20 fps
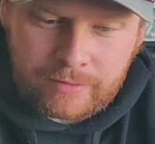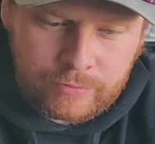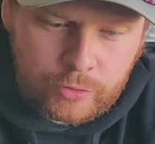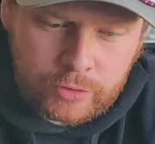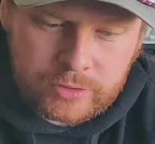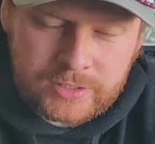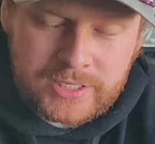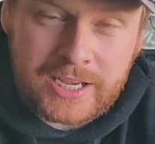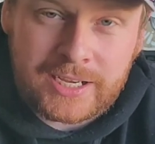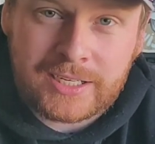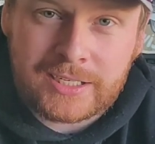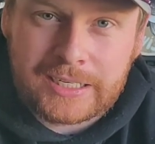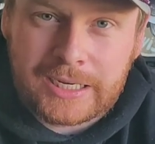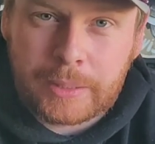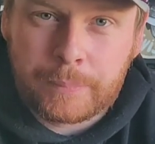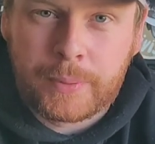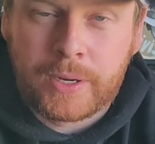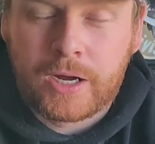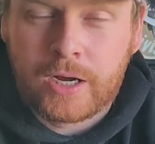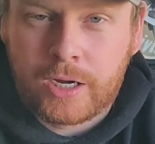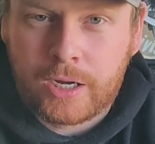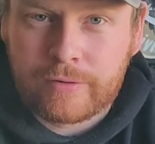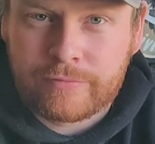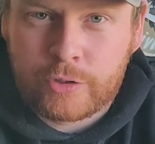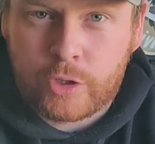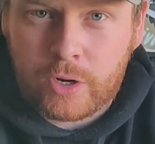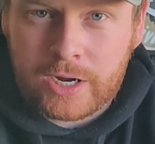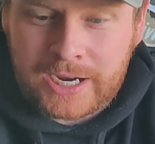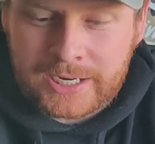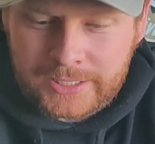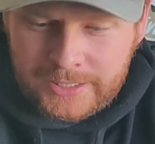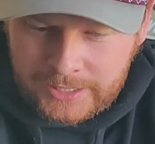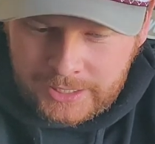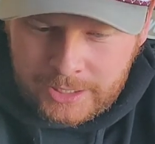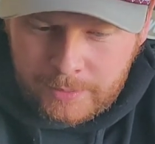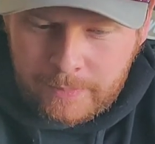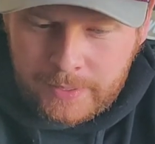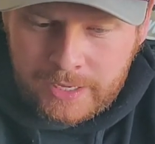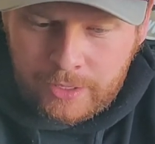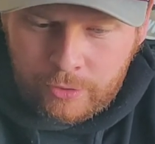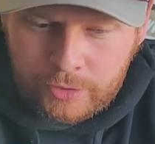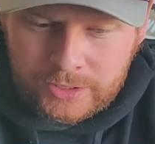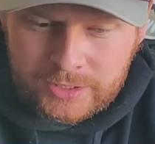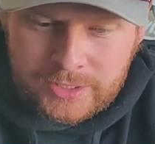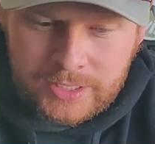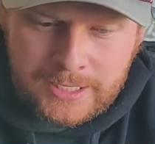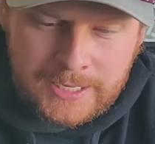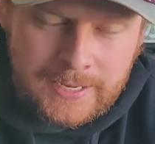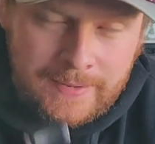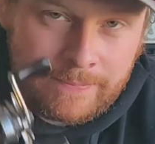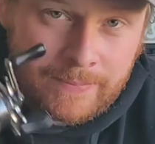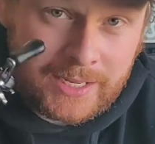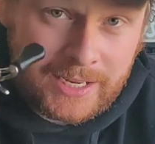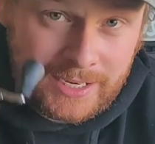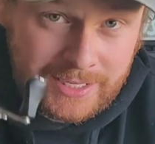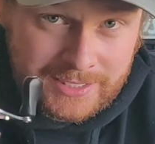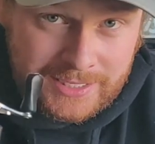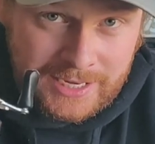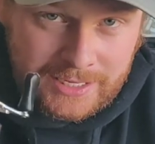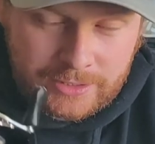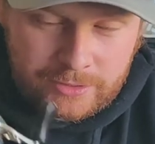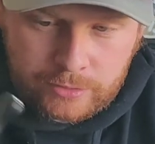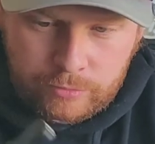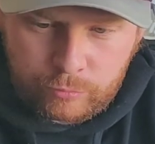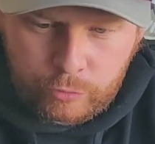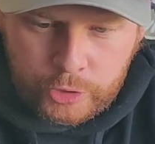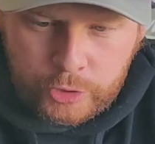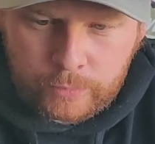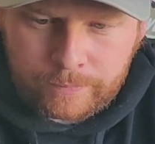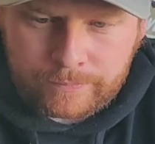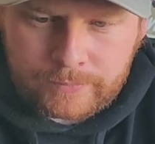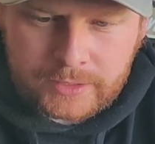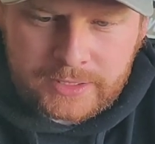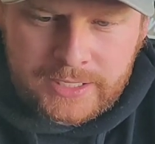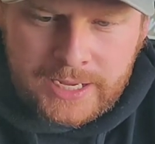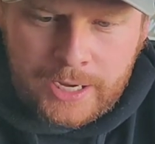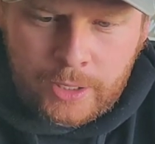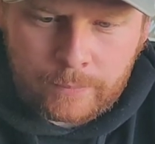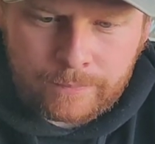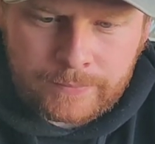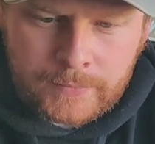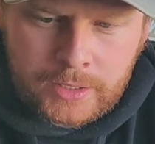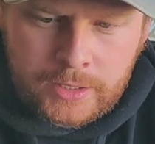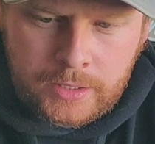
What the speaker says: I've not taken it apart. I've not added any bearings. It is an excellent reel. Now,